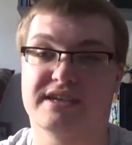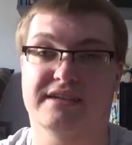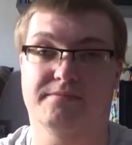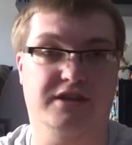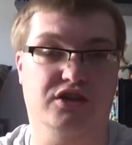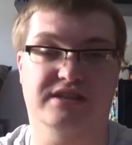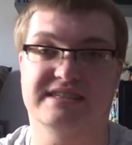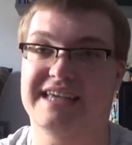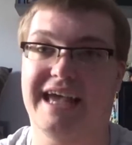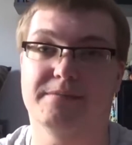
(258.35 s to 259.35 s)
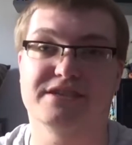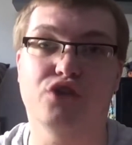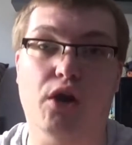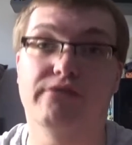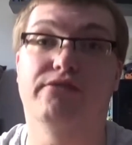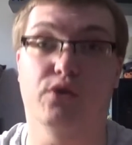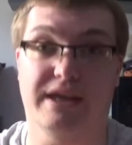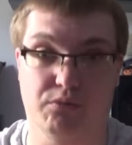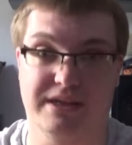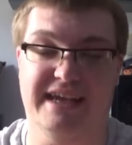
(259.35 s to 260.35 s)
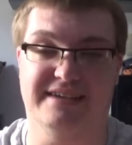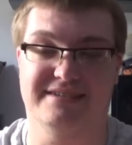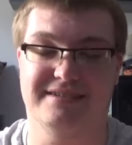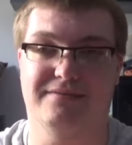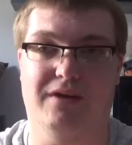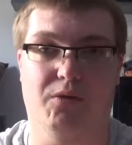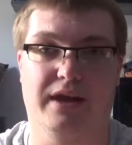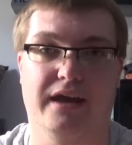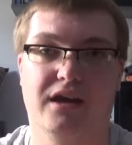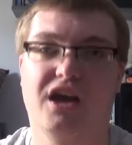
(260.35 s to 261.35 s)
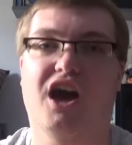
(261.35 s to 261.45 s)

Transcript: it because the game is not fully released, that one here.